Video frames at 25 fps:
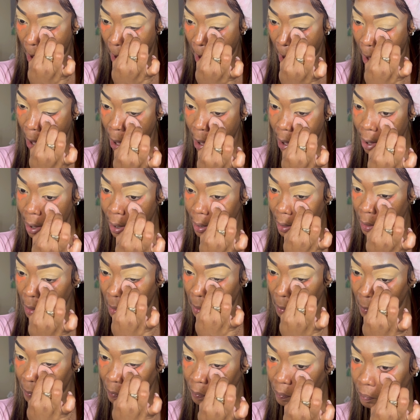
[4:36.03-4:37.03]

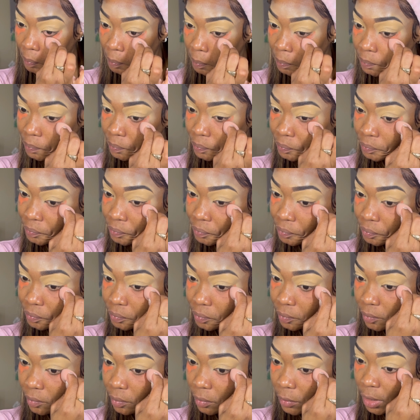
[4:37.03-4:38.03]
and
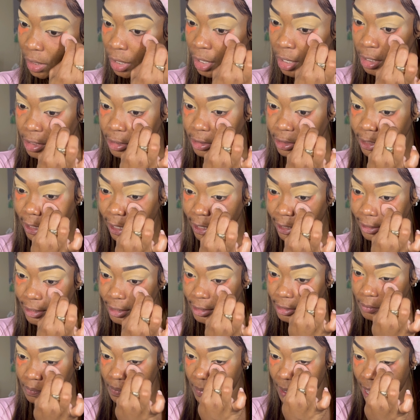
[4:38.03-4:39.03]
check
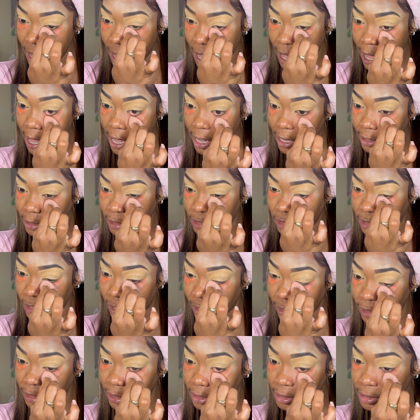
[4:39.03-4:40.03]
these bags, check
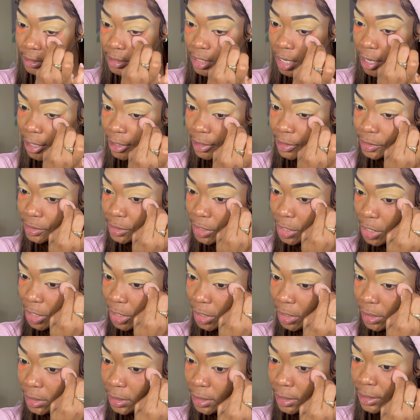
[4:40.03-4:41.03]
these dark
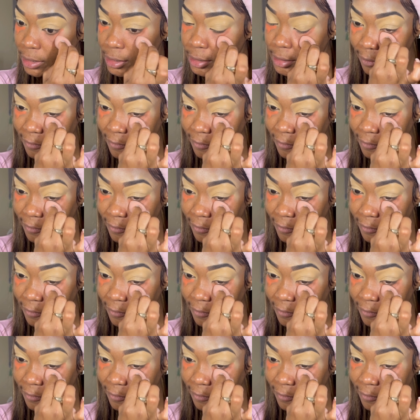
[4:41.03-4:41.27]
circles.